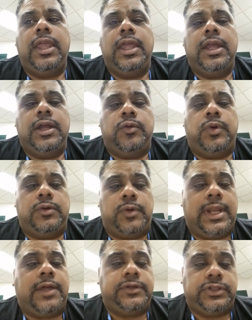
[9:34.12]
Well, while I
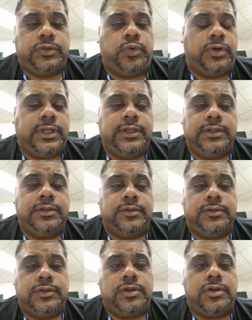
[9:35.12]
was working
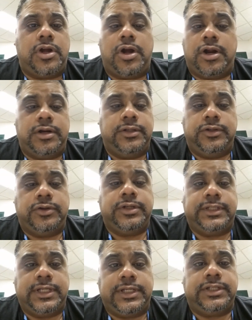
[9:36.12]
hard in the
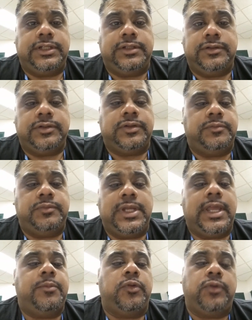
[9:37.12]
organization and
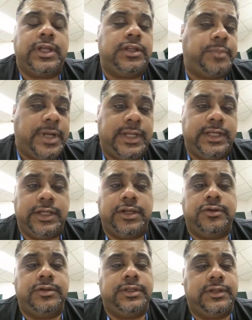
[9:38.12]
became a regular pioneer
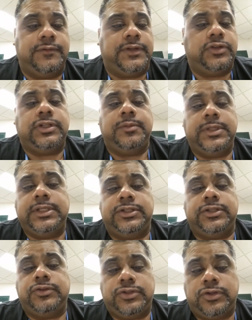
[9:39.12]
and then eventually
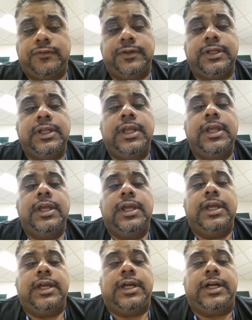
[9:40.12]
ministerial servant,
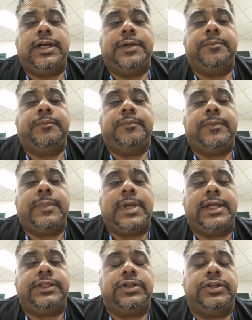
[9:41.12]
I
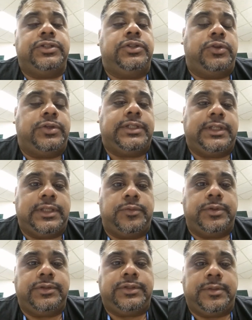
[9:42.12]
started to notice that there were
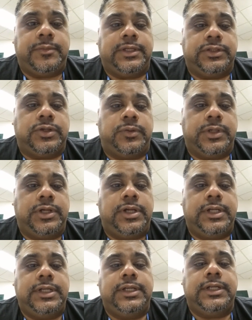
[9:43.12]
some things going
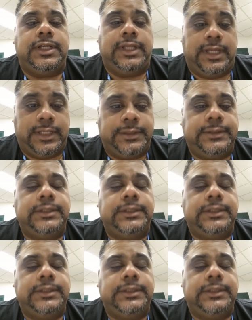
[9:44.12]
on again.